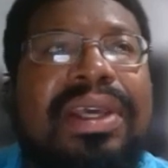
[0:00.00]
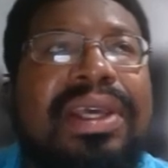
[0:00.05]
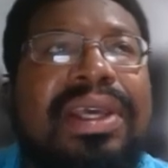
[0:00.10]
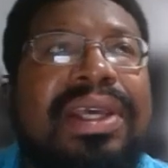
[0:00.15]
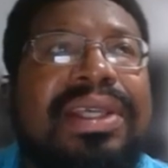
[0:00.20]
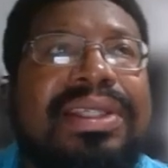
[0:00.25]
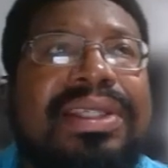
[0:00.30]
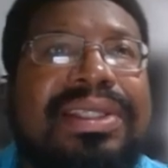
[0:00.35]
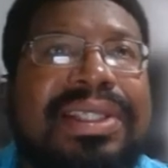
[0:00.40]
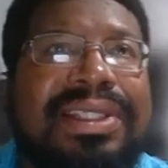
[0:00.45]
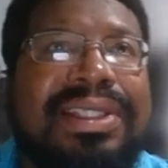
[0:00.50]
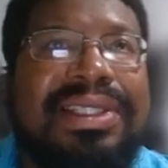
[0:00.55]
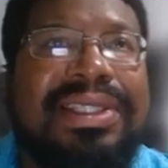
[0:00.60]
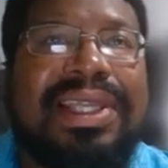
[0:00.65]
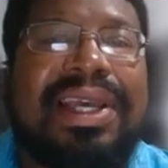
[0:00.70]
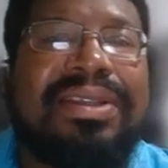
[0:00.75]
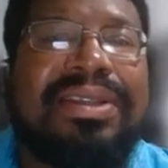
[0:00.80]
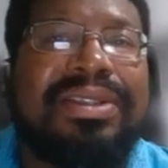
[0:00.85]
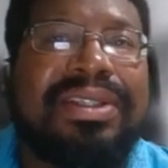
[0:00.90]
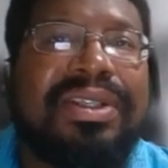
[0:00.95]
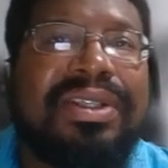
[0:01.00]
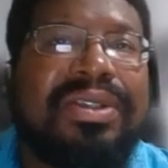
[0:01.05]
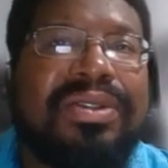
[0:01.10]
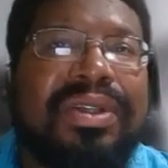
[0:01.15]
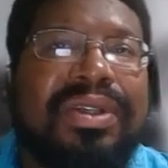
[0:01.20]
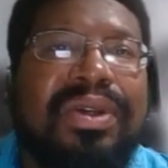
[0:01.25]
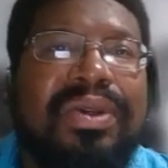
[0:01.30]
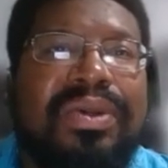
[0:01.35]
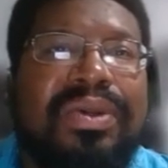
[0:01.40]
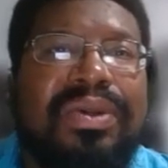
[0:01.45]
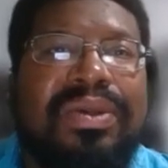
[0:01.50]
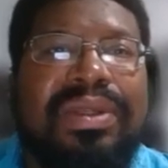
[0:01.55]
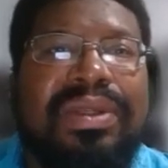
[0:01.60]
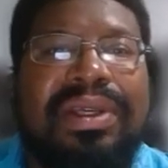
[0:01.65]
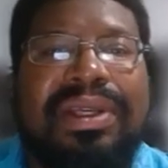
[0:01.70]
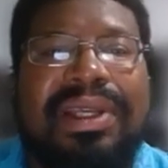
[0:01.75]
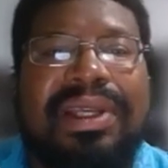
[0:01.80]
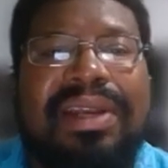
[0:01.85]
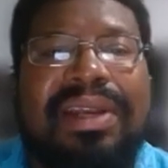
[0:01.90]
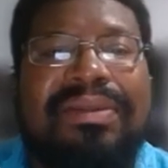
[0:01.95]
6,000 years old,
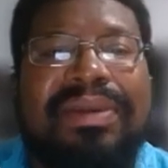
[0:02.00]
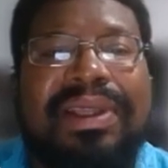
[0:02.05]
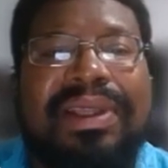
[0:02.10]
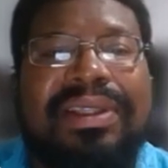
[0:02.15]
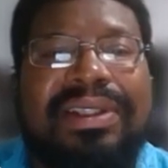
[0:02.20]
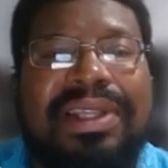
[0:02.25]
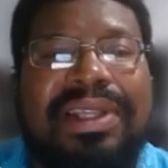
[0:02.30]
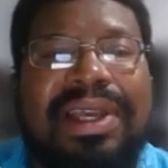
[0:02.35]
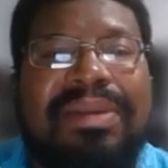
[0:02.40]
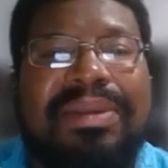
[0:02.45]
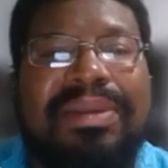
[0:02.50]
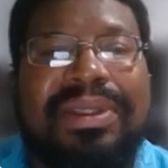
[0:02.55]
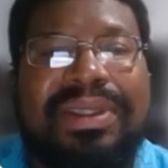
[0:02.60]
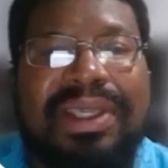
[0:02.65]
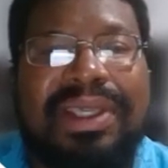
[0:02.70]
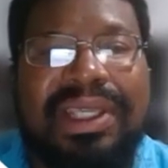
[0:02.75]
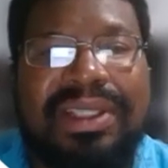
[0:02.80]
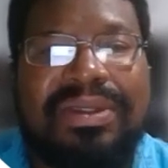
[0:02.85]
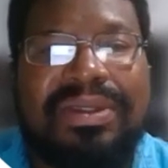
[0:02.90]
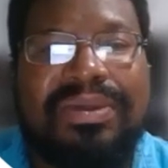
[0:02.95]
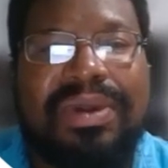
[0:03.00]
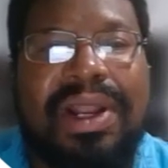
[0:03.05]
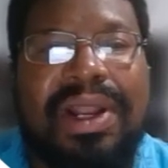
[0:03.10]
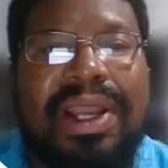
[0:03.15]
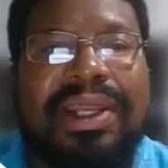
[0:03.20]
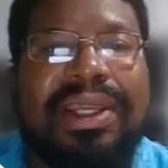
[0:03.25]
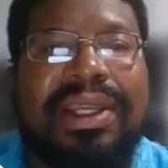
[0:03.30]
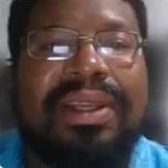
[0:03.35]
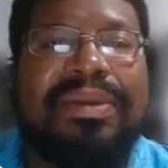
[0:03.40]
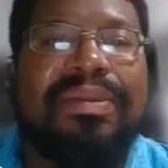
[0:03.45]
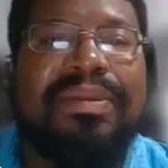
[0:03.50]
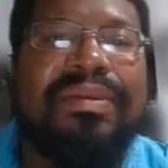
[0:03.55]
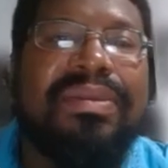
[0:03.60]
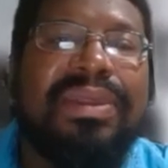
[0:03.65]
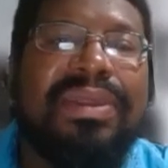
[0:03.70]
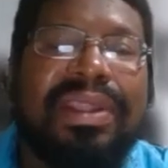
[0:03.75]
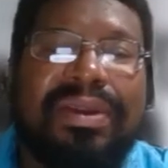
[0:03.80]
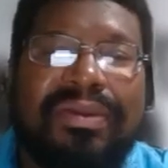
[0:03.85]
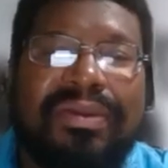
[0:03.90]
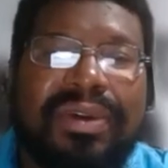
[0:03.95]
kind of at the time of his writing,
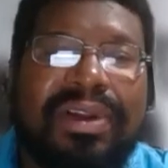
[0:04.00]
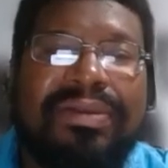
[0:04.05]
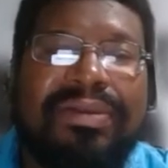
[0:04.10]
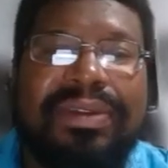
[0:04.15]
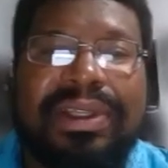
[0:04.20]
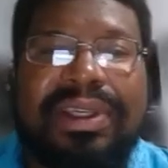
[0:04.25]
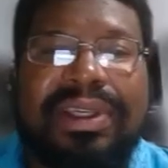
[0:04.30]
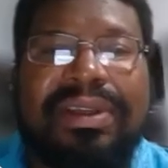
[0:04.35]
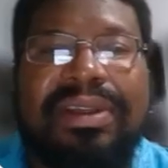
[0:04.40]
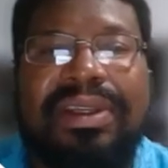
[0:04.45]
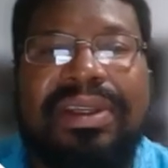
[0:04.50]
roughly,